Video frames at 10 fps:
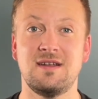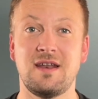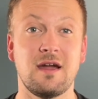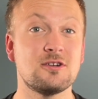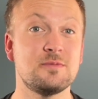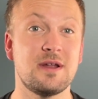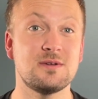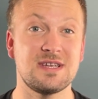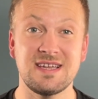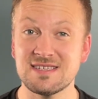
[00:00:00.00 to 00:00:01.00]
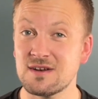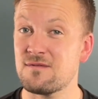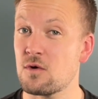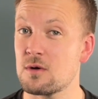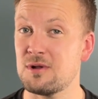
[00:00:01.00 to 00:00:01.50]
Now Airdrie Meadows is an
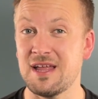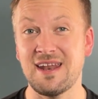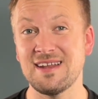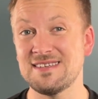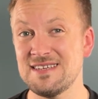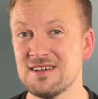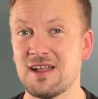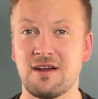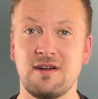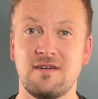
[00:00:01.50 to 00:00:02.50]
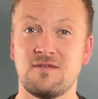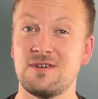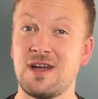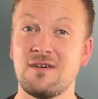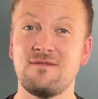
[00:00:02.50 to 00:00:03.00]
affordable and ideal area for
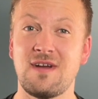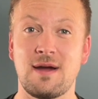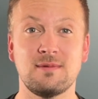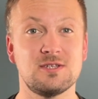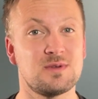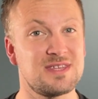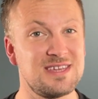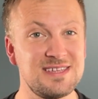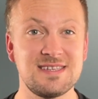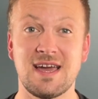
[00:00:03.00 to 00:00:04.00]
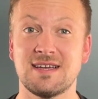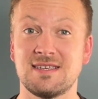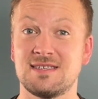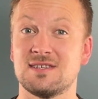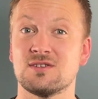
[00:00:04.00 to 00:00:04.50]
young families with easy
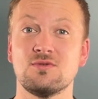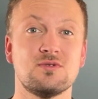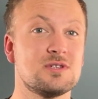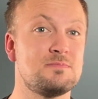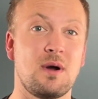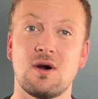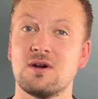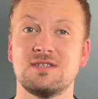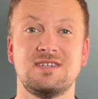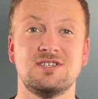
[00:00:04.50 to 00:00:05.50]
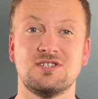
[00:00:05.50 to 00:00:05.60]
access to schools, parks, and